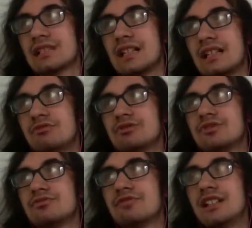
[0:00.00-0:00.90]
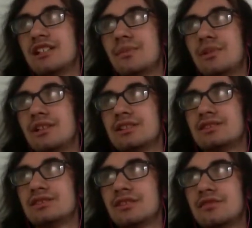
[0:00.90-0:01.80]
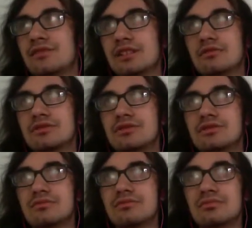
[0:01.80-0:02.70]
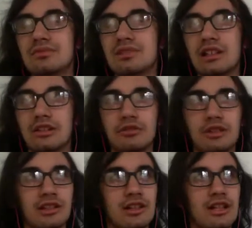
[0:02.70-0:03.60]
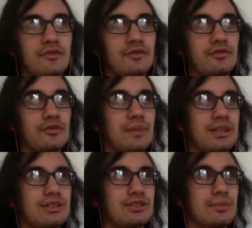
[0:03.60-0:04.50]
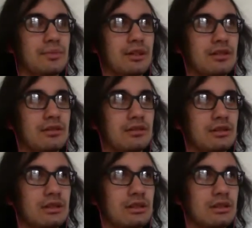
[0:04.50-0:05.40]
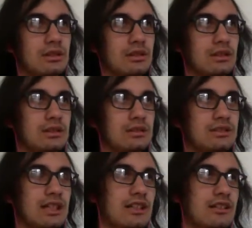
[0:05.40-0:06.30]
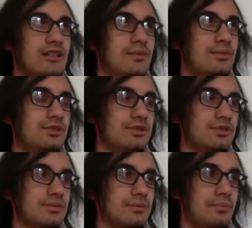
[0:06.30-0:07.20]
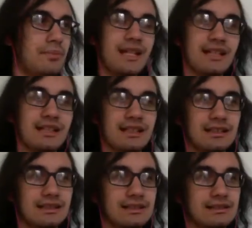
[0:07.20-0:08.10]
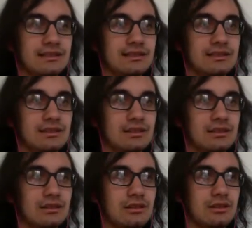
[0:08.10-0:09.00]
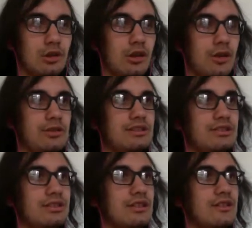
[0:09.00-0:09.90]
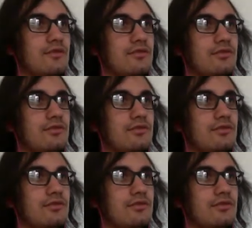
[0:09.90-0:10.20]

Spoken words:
I was reading up on his stuff, and he was including a lot of information about checkups, Medicaid, all this stuff.